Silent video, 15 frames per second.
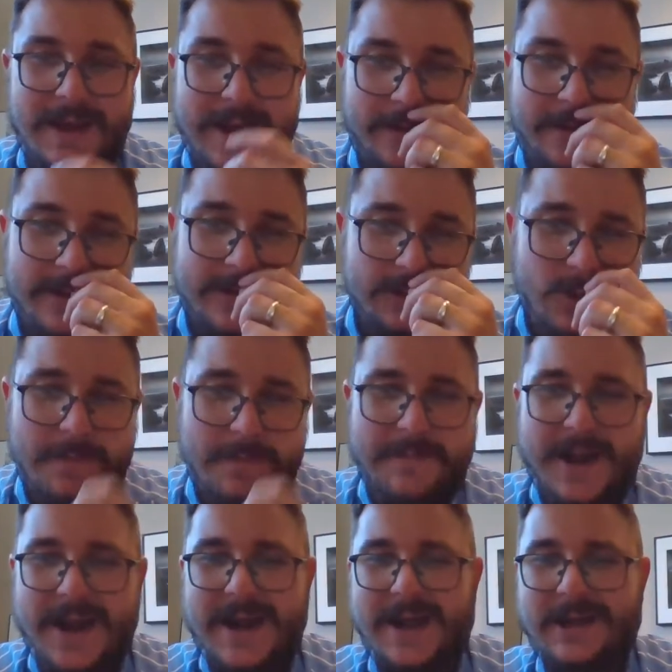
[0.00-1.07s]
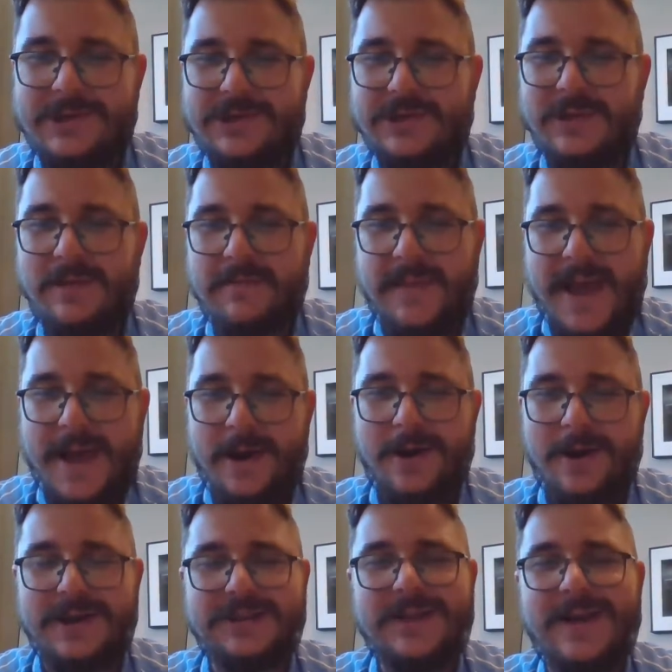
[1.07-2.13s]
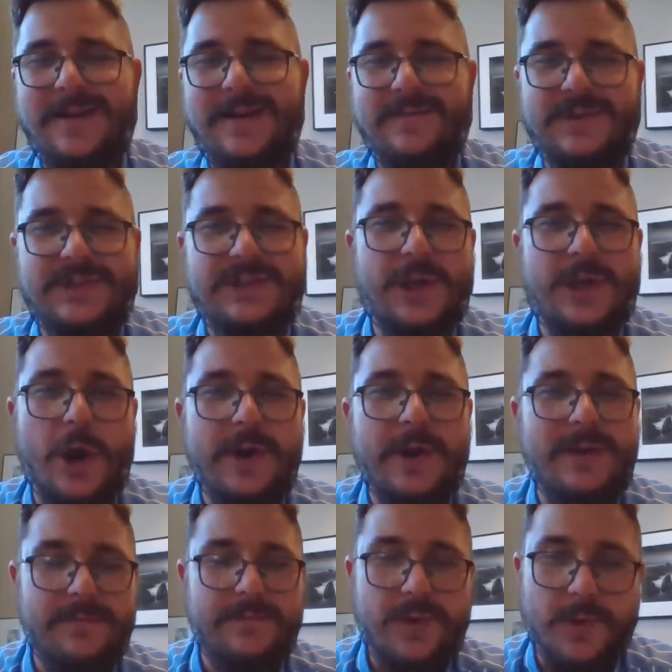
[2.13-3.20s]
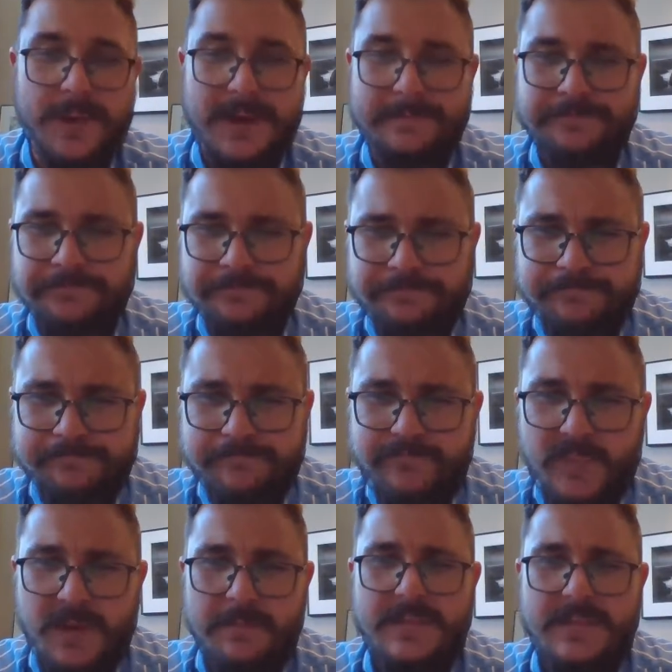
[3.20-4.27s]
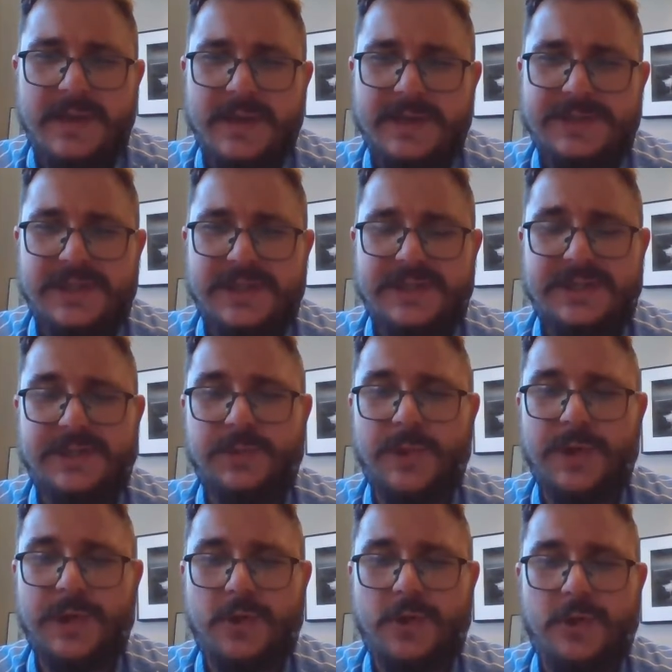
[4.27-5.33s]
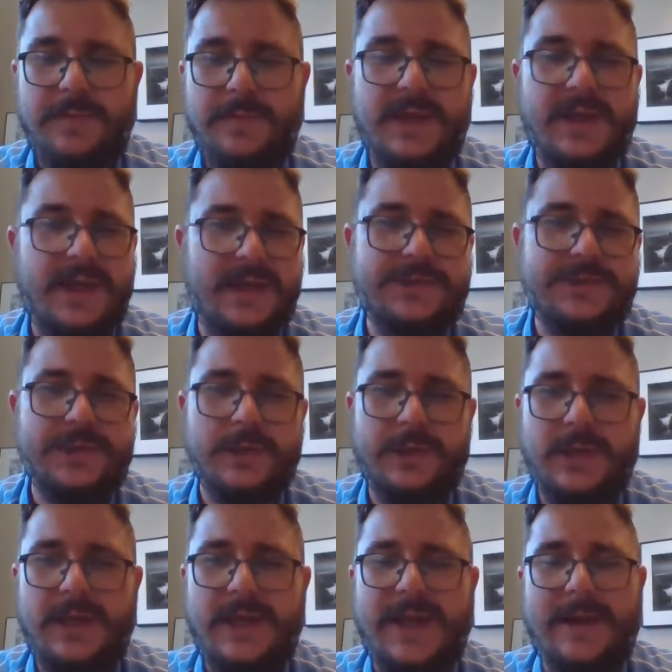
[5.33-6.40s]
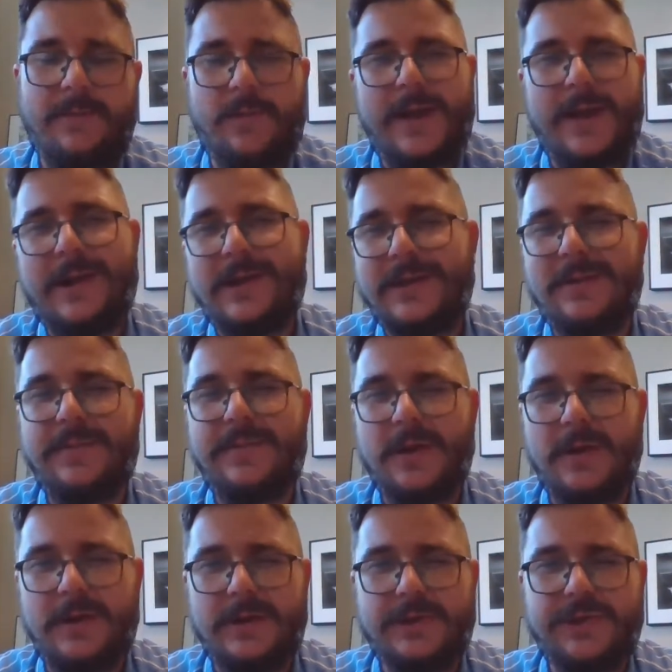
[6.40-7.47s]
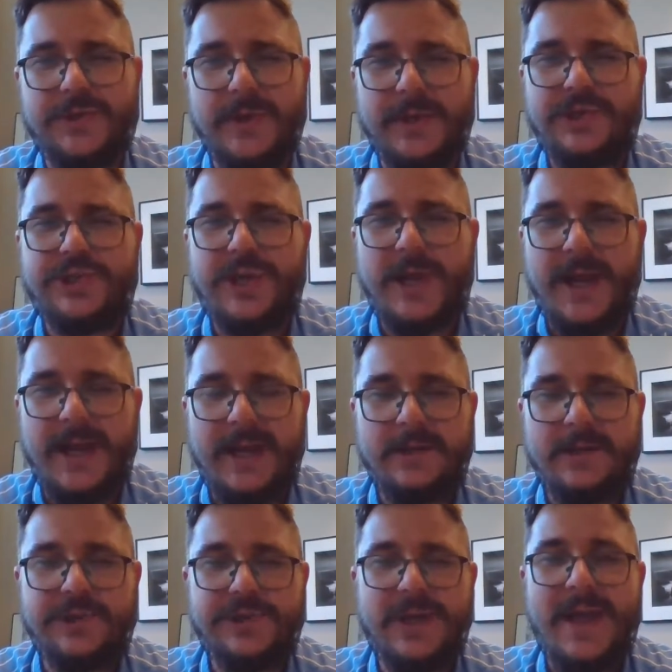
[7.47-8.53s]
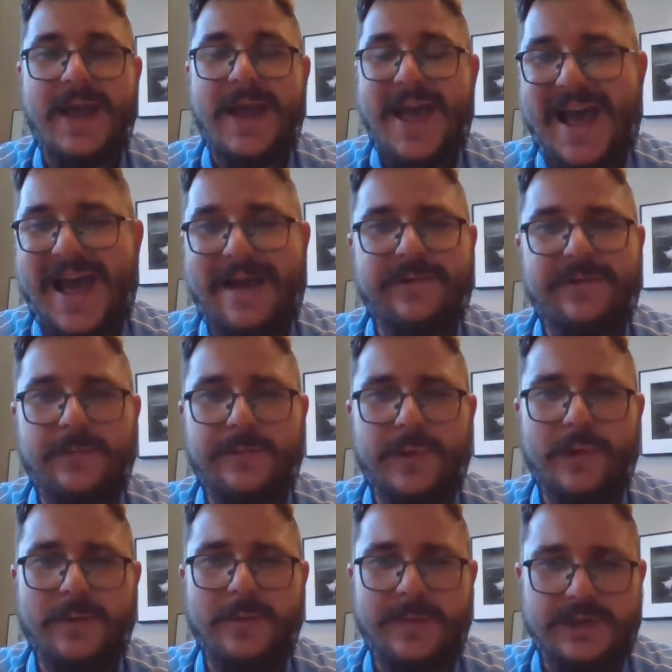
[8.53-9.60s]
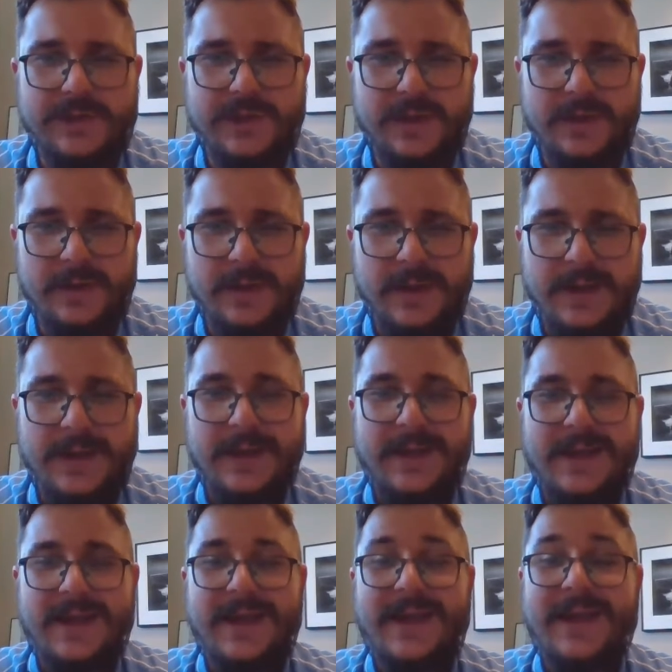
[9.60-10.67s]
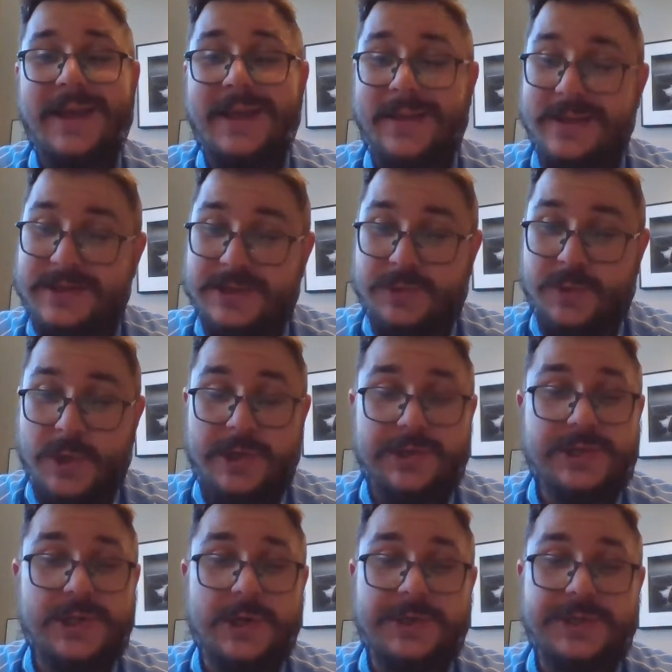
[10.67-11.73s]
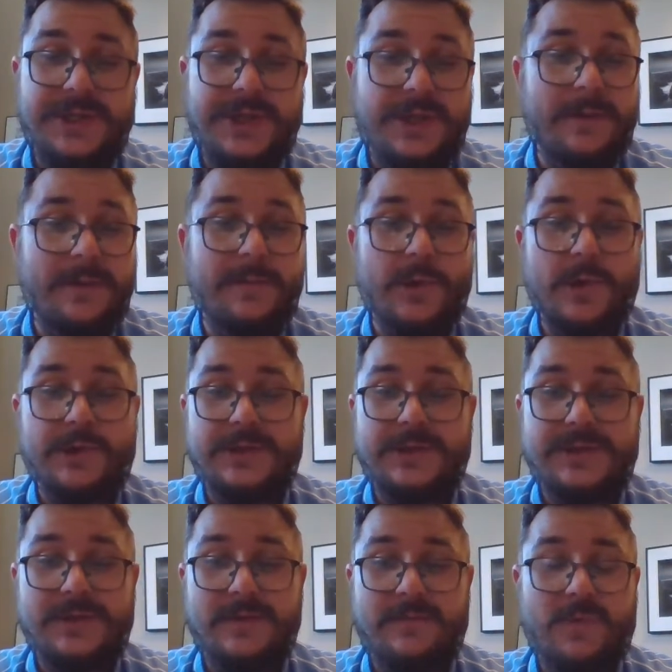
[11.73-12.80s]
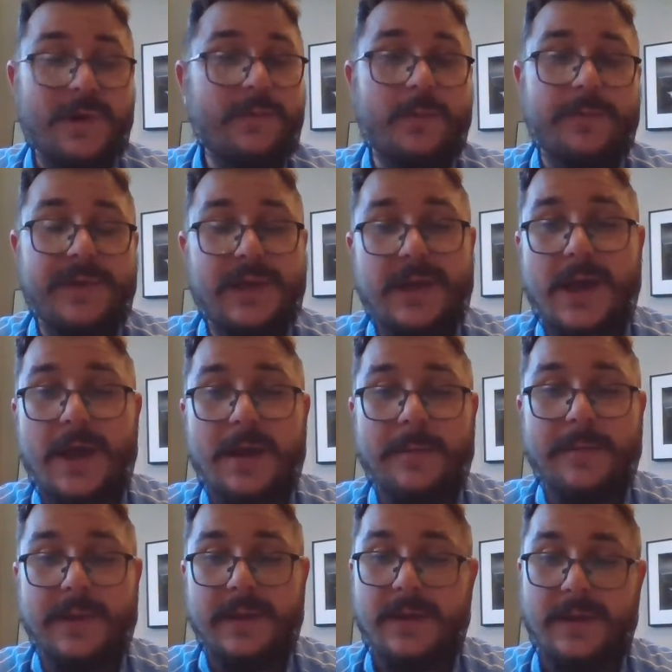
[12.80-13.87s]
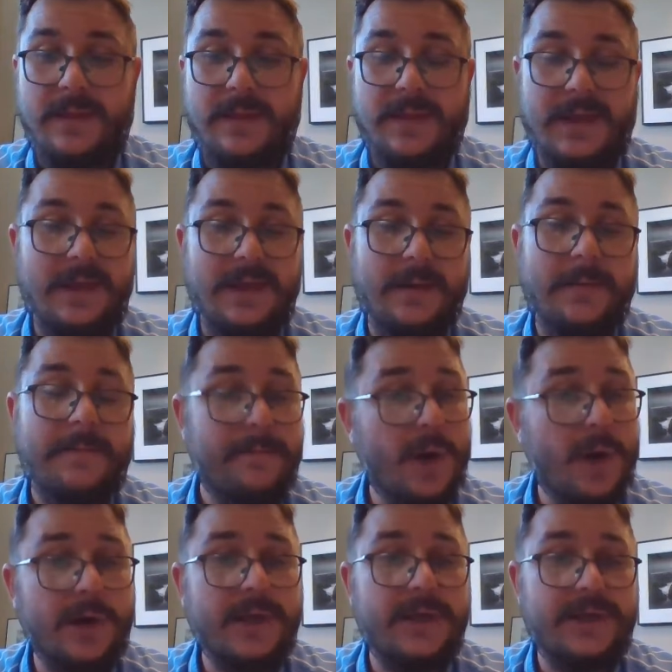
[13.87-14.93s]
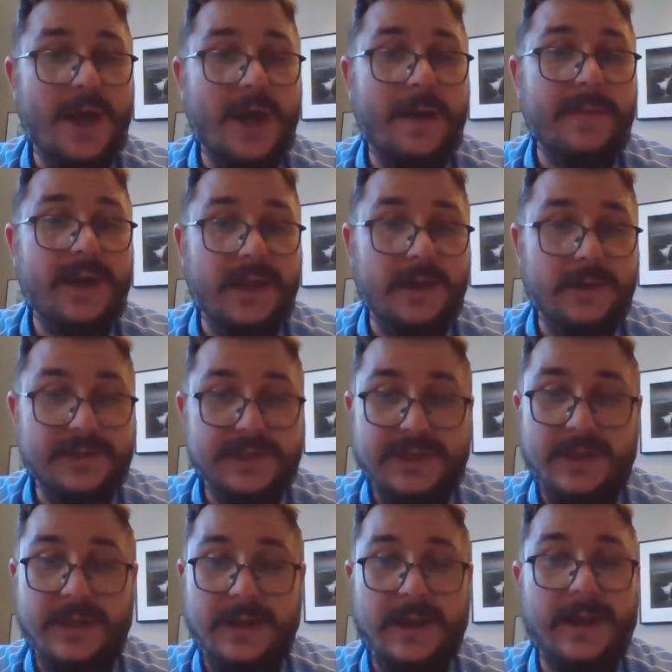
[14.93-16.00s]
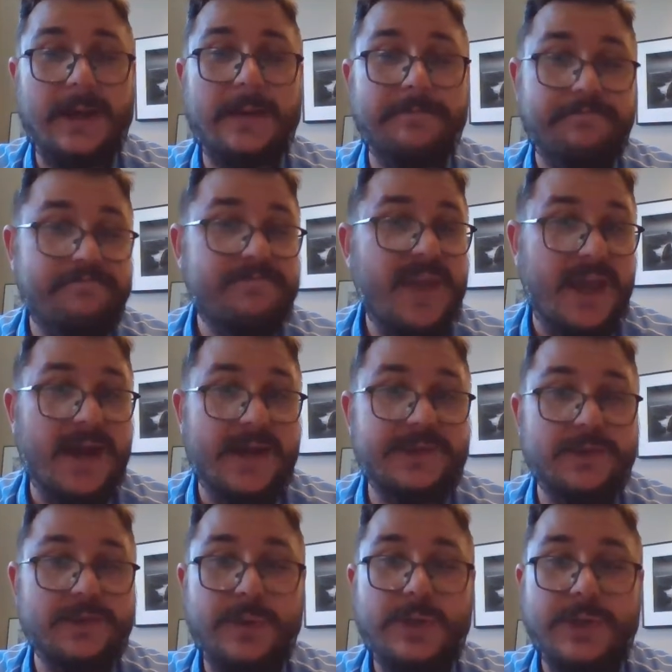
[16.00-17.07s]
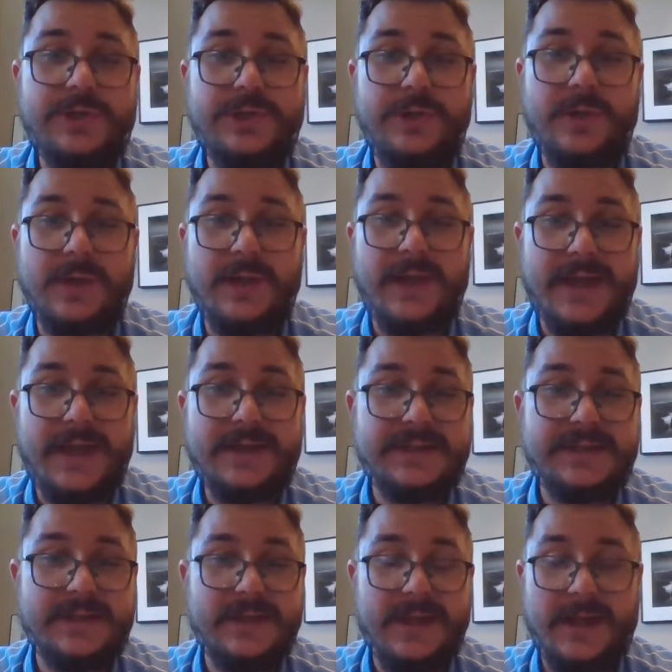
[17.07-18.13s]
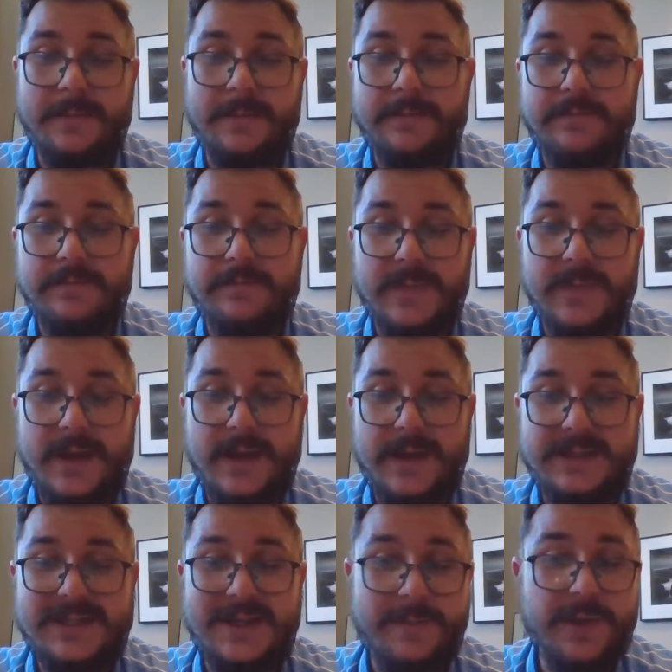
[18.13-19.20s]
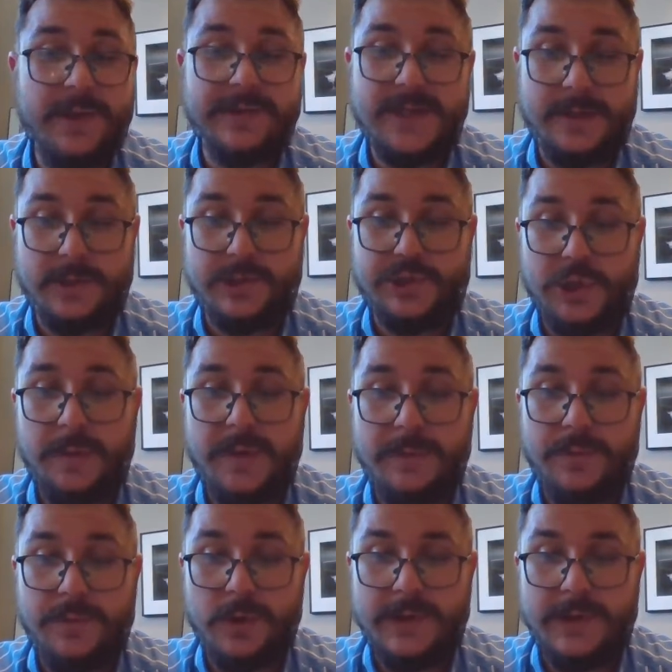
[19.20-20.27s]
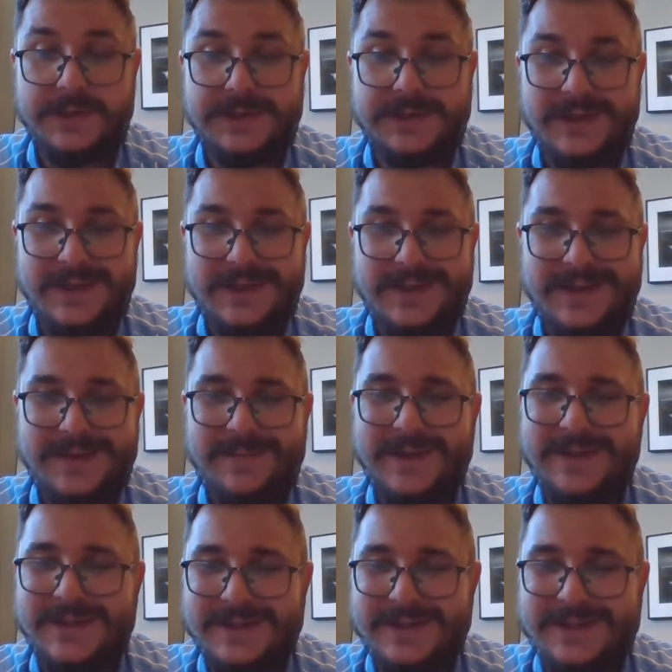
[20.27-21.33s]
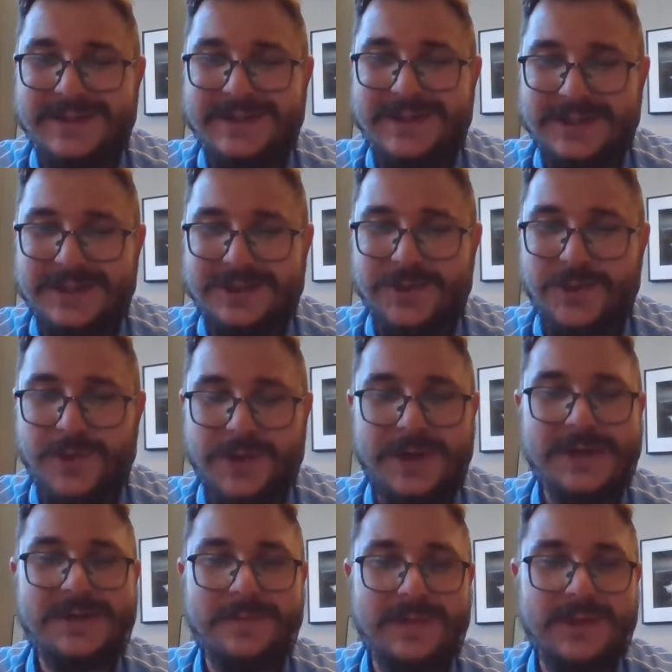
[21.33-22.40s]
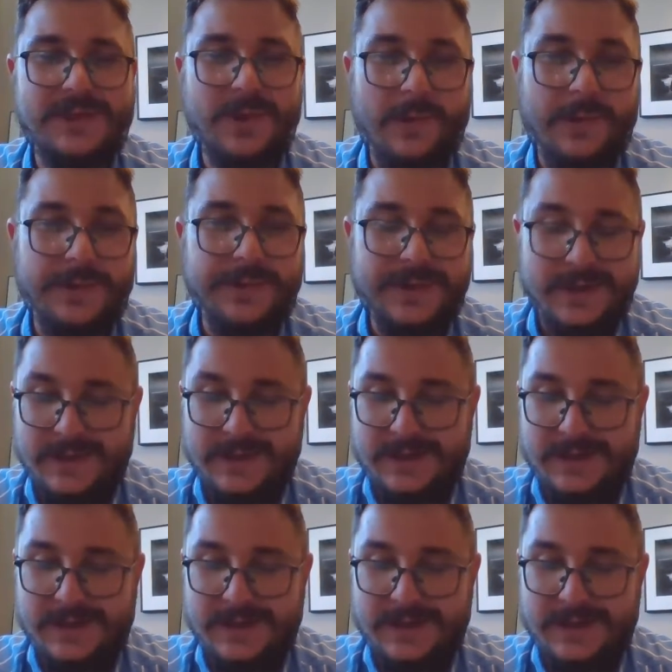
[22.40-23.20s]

Now, this one might actually matter as kind of a starting point because this is where you would begin to look at, well, how did the beer industry change after prohibition? This is where you start to see the emergence of what will become the market dominators. Anheuser-Busch, you could guess, some of those other German breweries, but this is the story to be told.